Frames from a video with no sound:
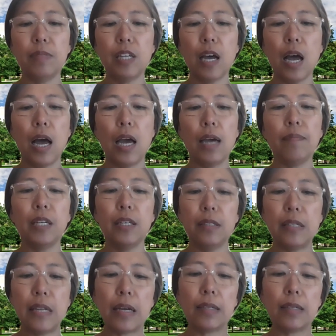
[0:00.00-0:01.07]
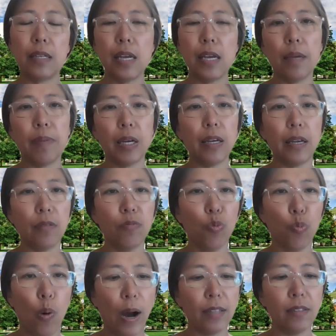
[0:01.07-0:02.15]
time, dig deep in
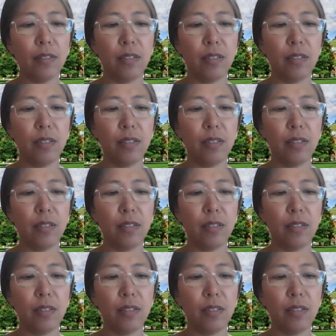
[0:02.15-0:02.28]
one